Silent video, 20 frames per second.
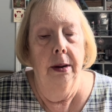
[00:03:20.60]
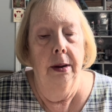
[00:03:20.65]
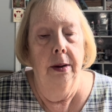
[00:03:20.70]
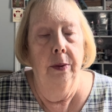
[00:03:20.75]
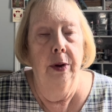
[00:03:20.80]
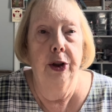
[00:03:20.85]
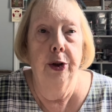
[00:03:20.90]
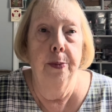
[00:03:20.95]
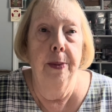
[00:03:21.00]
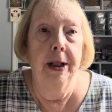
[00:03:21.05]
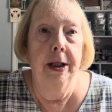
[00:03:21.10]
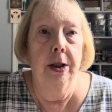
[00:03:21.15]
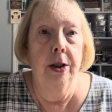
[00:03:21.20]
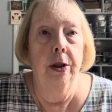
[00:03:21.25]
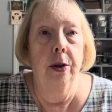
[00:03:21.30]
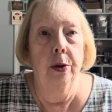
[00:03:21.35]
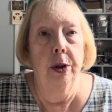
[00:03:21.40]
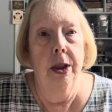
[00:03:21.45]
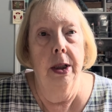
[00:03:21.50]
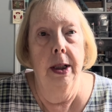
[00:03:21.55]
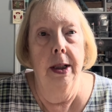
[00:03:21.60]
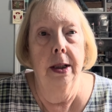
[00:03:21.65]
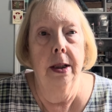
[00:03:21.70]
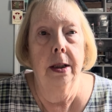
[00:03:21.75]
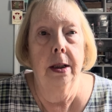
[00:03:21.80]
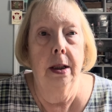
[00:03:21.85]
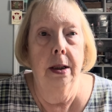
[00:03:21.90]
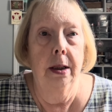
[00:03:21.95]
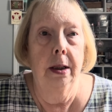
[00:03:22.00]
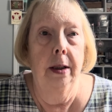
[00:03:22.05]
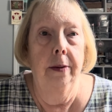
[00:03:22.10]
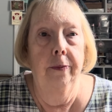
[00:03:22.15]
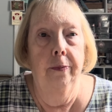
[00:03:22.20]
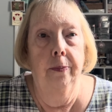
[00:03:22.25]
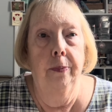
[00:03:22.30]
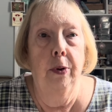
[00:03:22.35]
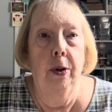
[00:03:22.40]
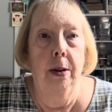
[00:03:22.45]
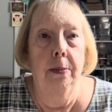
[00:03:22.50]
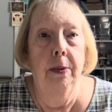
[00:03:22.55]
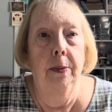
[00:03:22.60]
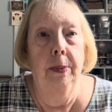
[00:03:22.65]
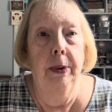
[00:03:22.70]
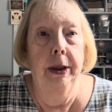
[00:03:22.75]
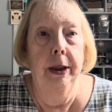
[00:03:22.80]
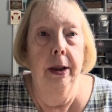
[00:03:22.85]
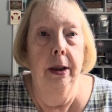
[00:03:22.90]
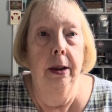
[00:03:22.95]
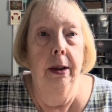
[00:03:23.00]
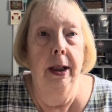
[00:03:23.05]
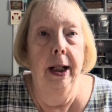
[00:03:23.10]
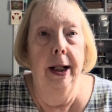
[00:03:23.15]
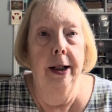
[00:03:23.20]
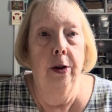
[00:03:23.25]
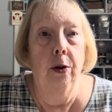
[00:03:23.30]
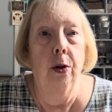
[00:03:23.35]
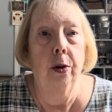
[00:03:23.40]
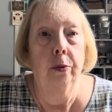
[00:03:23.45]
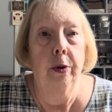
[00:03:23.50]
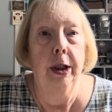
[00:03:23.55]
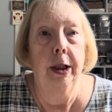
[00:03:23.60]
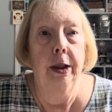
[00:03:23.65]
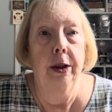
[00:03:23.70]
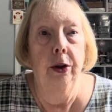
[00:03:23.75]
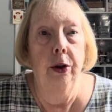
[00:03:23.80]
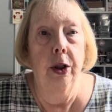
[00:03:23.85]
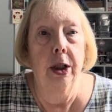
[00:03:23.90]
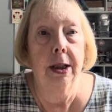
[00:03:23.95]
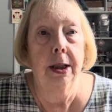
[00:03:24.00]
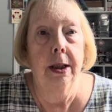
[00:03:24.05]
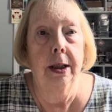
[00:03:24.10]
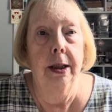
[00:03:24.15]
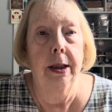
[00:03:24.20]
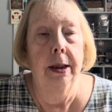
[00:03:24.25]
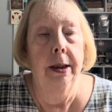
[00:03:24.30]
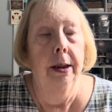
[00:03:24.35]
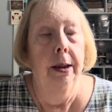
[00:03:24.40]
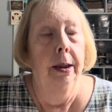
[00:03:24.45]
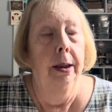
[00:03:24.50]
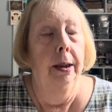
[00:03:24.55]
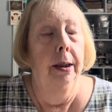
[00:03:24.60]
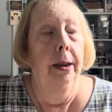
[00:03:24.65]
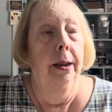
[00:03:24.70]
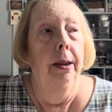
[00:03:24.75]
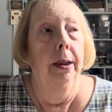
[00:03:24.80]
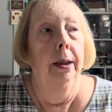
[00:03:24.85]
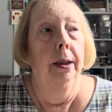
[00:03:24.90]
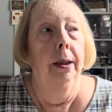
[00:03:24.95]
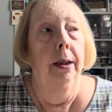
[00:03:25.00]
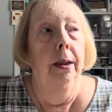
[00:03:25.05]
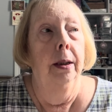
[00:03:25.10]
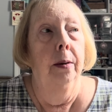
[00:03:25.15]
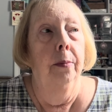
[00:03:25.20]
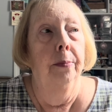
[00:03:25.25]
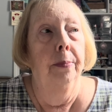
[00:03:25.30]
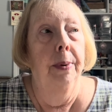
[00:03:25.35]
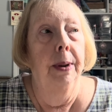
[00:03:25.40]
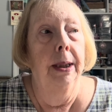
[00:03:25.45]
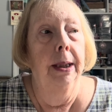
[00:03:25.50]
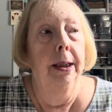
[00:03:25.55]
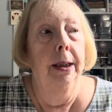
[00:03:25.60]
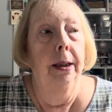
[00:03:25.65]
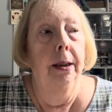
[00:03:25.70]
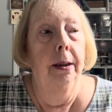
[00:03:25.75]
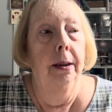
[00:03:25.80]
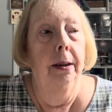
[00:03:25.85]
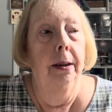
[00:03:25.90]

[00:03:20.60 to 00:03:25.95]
which makes no sense because I probably had already lost it. But